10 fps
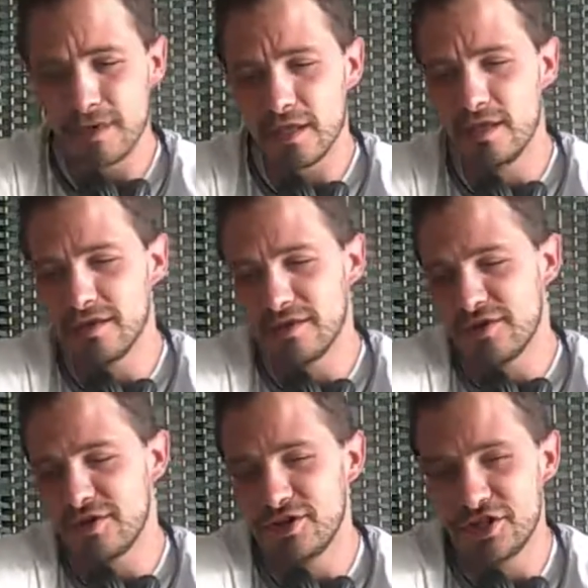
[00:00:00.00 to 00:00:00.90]

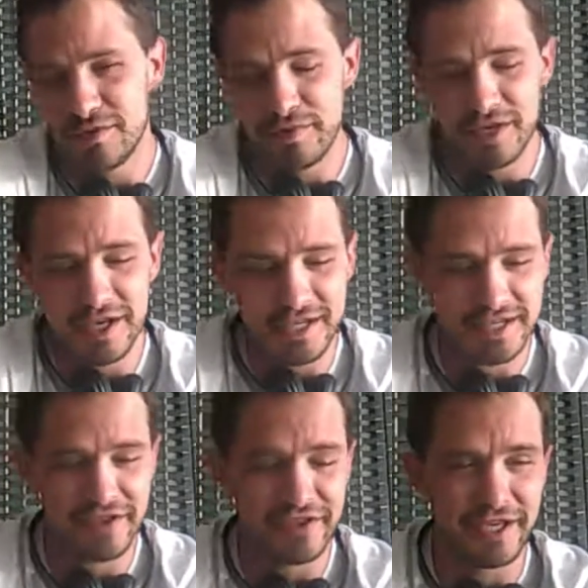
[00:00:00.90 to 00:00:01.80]
the
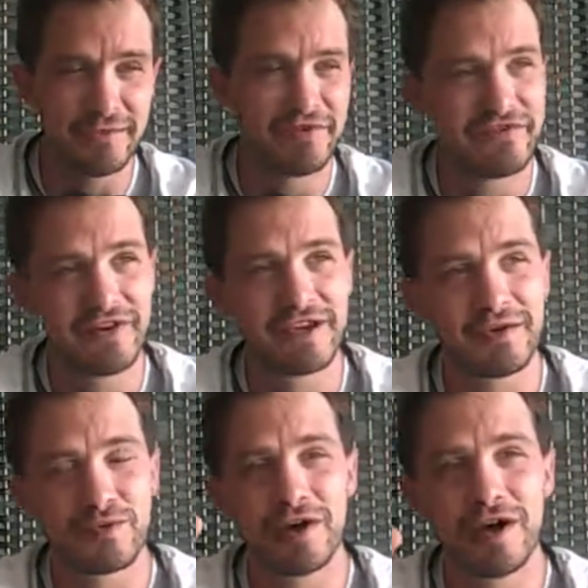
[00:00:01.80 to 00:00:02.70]
GPS themed
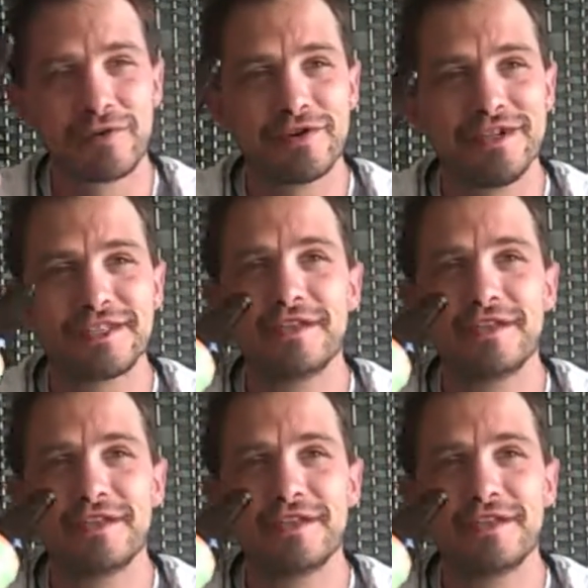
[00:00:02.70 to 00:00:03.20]
fucking robberies.